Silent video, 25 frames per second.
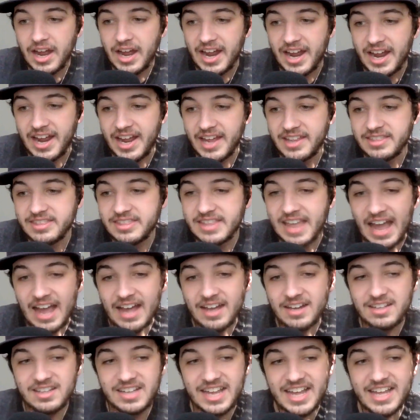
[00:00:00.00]
And
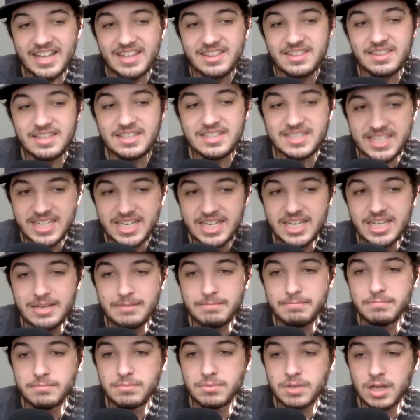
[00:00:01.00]
that led the
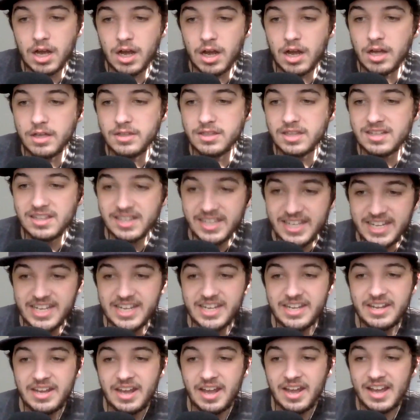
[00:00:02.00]
team, uh, the
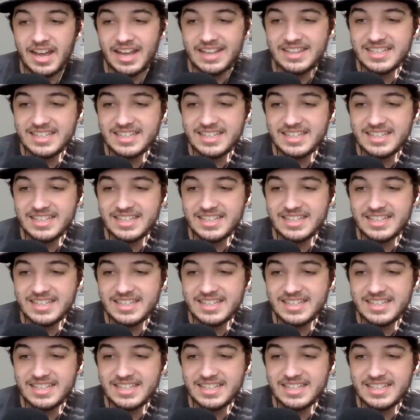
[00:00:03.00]
league,